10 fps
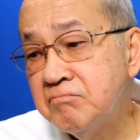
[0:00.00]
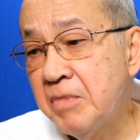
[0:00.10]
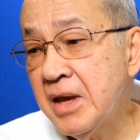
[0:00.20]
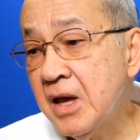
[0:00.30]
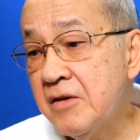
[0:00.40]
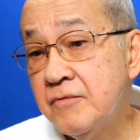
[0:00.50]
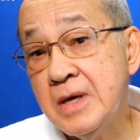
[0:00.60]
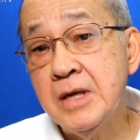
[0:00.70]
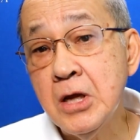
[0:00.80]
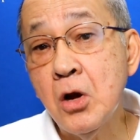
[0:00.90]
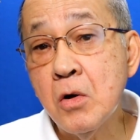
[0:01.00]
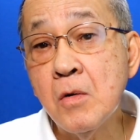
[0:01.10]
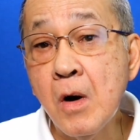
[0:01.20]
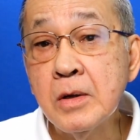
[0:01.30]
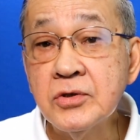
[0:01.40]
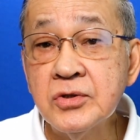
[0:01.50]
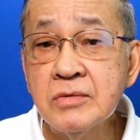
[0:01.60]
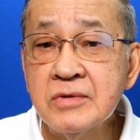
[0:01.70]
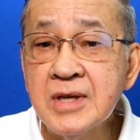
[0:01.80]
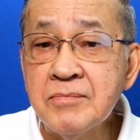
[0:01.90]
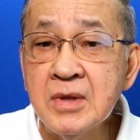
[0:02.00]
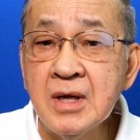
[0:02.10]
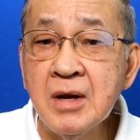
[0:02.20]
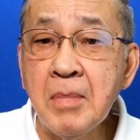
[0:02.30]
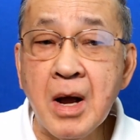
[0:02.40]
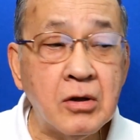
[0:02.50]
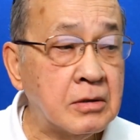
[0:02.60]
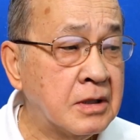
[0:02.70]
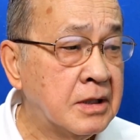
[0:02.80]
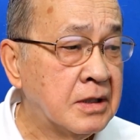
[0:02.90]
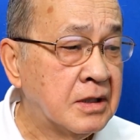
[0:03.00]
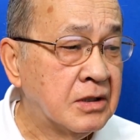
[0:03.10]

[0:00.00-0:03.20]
make a video on something about